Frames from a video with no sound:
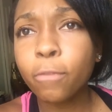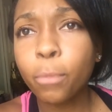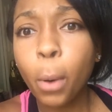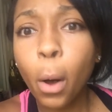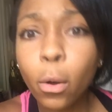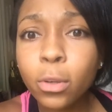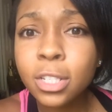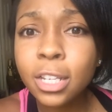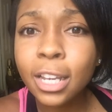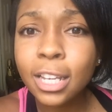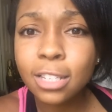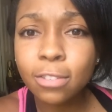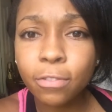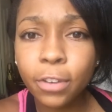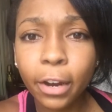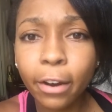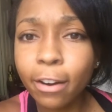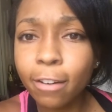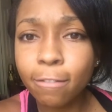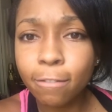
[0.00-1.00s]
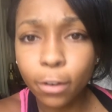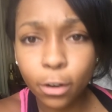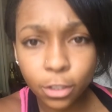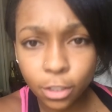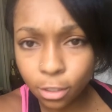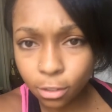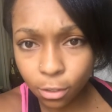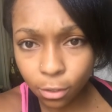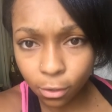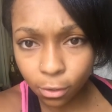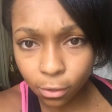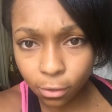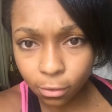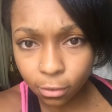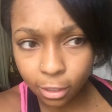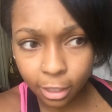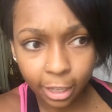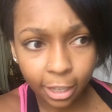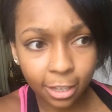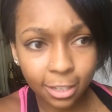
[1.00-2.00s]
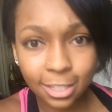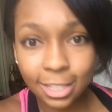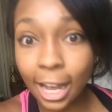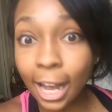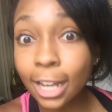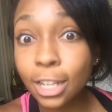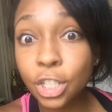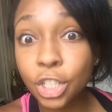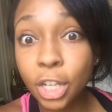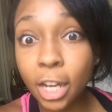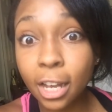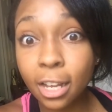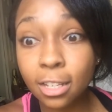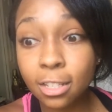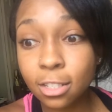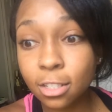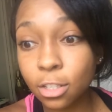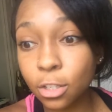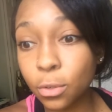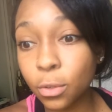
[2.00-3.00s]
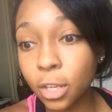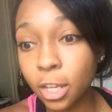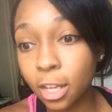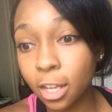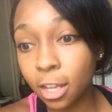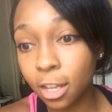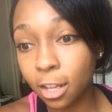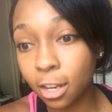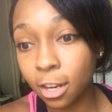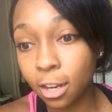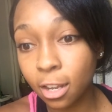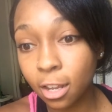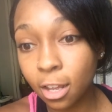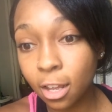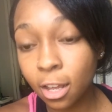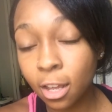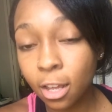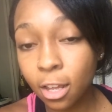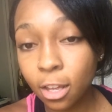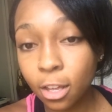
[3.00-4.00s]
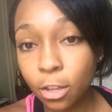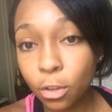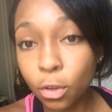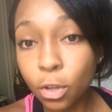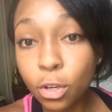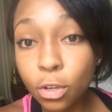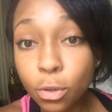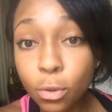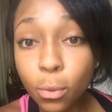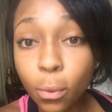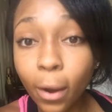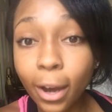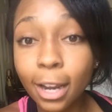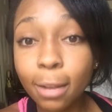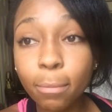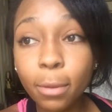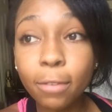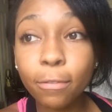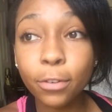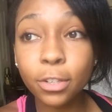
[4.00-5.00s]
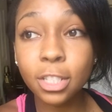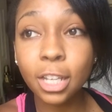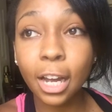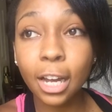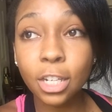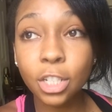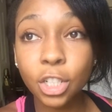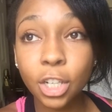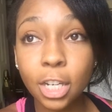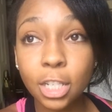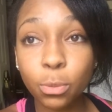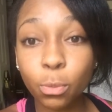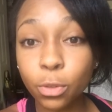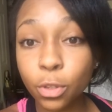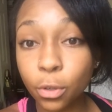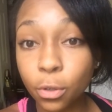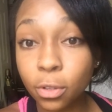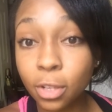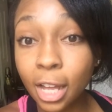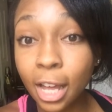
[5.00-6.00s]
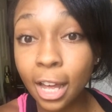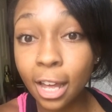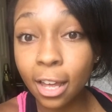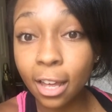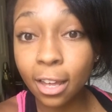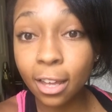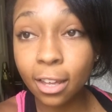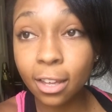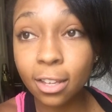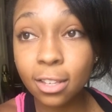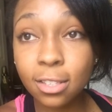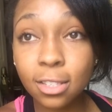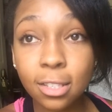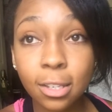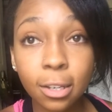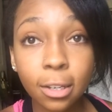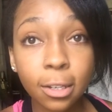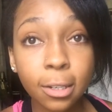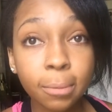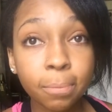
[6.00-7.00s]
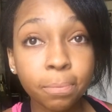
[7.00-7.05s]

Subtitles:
Posing is very versatile. Like side chest, you can do quite a bit for side chest with your legs.